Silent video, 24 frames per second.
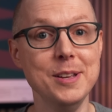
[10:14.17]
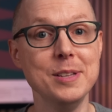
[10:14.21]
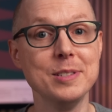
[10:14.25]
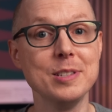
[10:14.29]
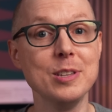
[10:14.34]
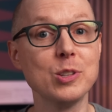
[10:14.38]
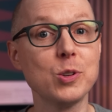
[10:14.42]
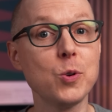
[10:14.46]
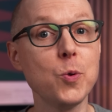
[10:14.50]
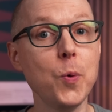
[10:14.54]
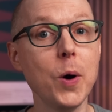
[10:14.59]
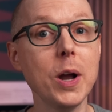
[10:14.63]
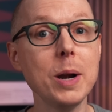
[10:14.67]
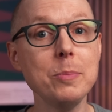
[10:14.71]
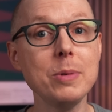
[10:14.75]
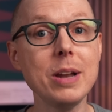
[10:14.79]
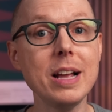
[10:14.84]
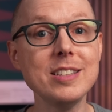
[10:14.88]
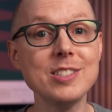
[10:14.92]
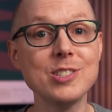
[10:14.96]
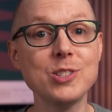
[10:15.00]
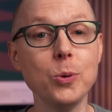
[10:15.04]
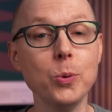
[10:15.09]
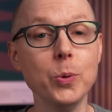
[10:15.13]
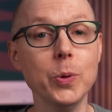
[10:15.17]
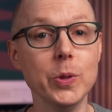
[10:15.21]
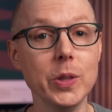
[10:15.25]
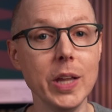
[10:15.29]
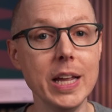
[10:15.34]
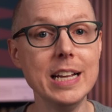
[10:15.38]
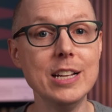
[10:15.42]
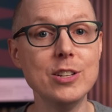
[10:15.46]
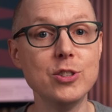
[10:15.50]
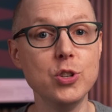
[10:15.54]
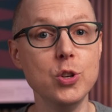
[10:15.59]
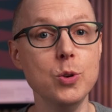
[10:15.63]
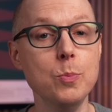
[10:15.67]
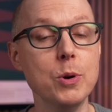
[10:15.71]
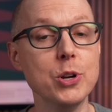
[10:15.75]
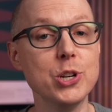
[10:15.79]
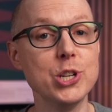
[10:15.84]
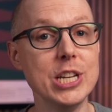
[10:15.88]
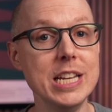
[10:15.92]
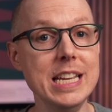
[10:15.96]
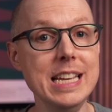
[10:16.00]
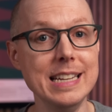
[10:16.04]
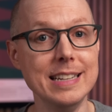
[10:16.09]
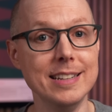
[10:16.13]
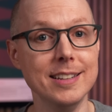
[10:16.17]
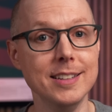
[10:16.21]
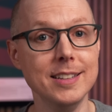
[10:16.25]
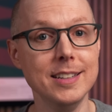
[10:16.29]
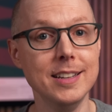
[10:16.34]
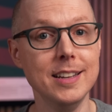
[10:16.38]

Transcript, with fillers: since quantum dots don't like too much heat.